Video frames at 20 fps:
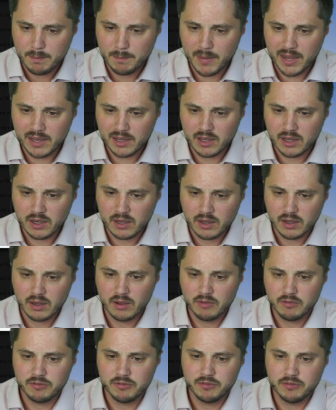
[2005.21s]
Mike
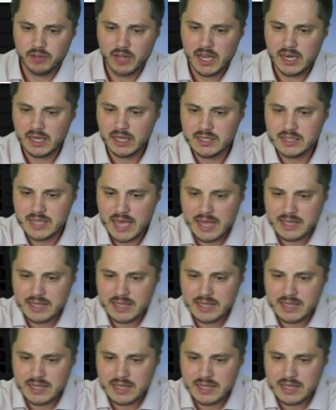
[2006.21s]
Flanagan's